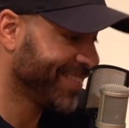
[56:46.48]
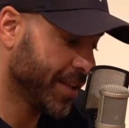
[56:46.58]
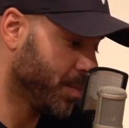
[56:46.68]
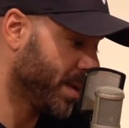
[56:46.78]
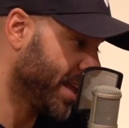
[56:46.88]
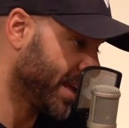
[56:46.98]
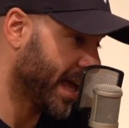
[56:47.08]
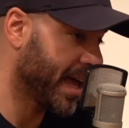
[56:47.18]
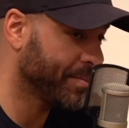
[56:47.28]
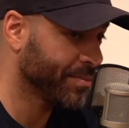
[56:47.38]
Then you play the
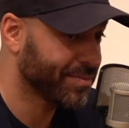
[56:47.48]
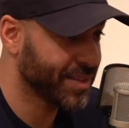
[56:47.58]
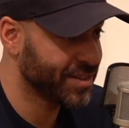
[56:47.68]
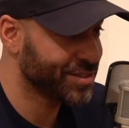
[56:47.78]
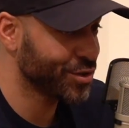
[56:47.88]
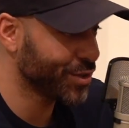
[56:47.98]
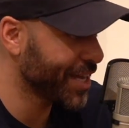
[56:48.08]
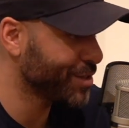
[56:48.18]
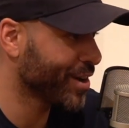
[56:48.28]
game, then your 2 days